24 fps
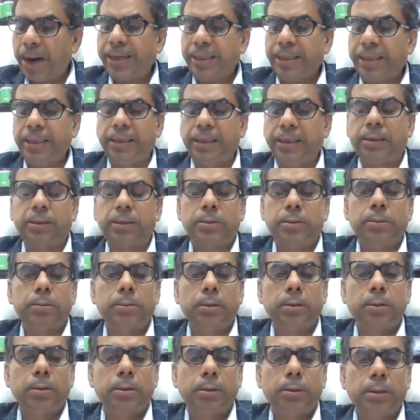practice,
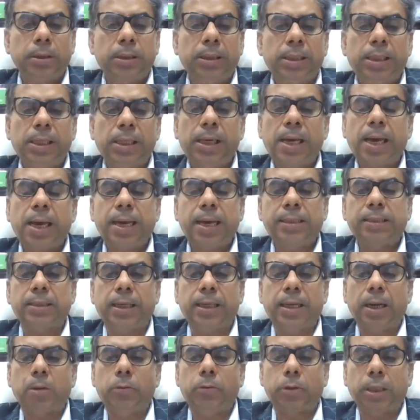he has
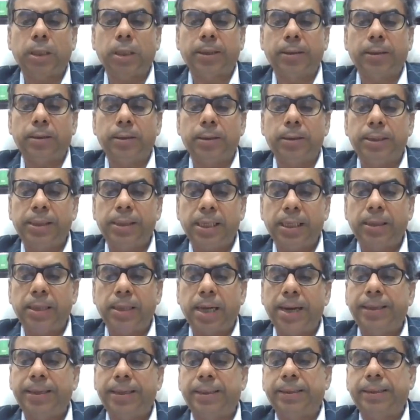allowed, the
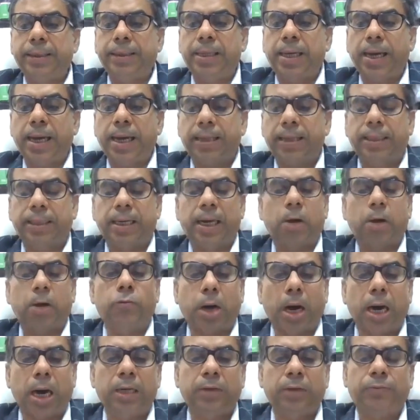Indian entity has
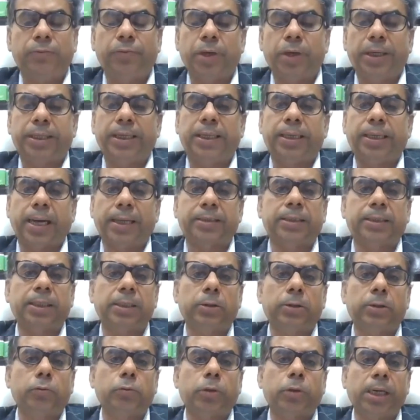allowed unfettered
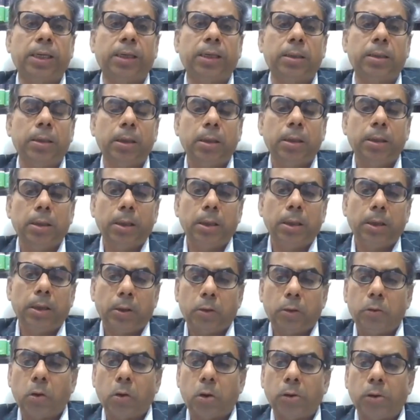access to the
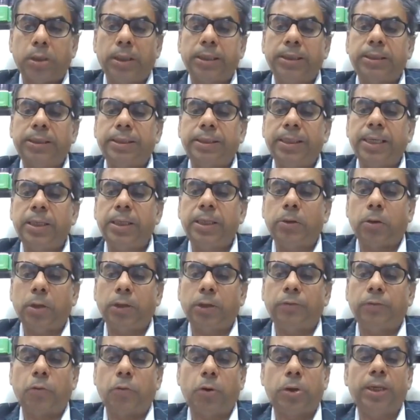non-resident
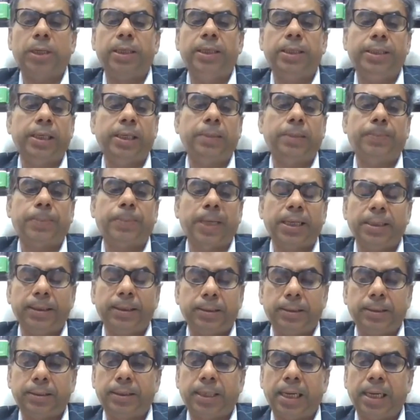or a foreign
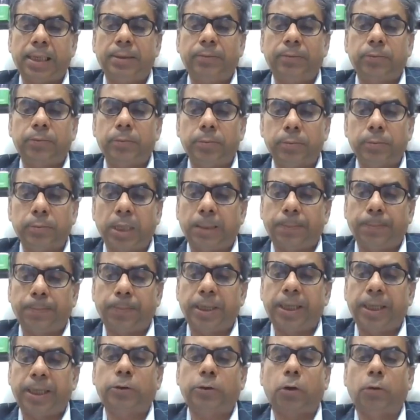enterprise, then that
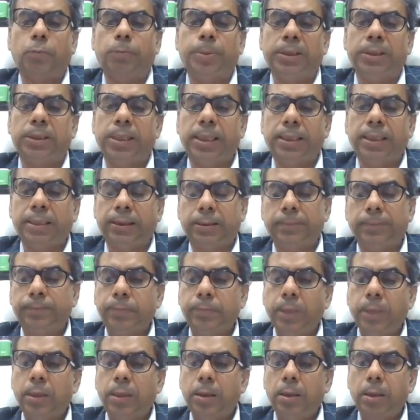place of business
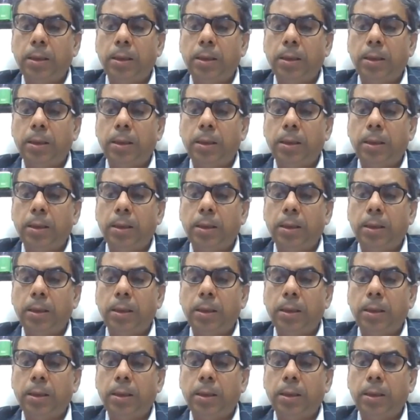